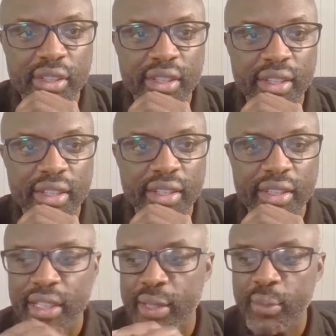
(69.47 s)

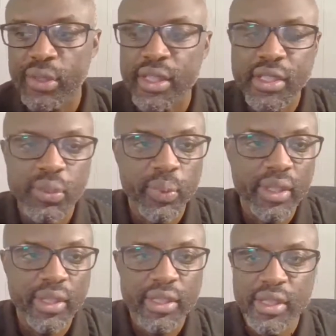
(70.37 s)
and I will just
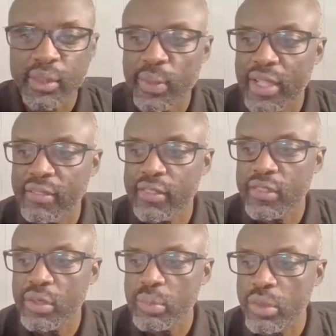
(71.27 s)
wait until we have a
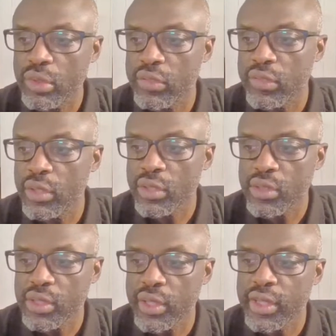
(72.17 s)
few more
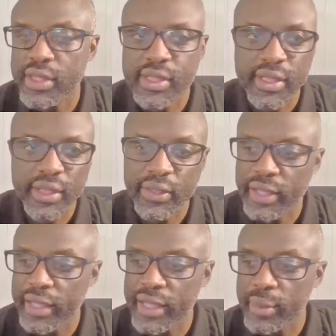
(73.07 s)
folks. It's
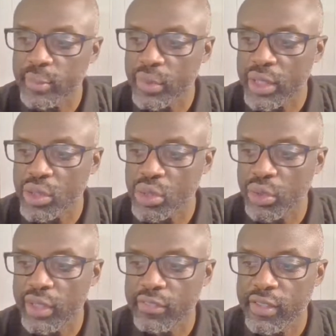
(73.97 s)
Sunday. I'm not
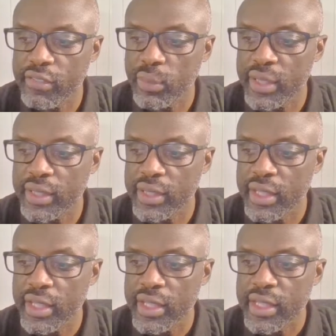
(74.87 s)
sure if everyone
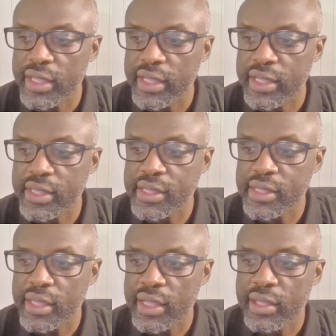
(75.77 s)

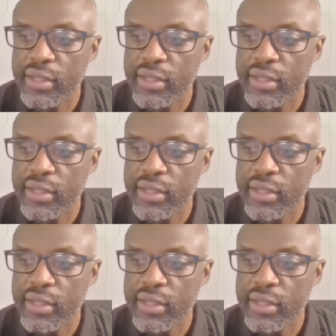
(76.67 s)
is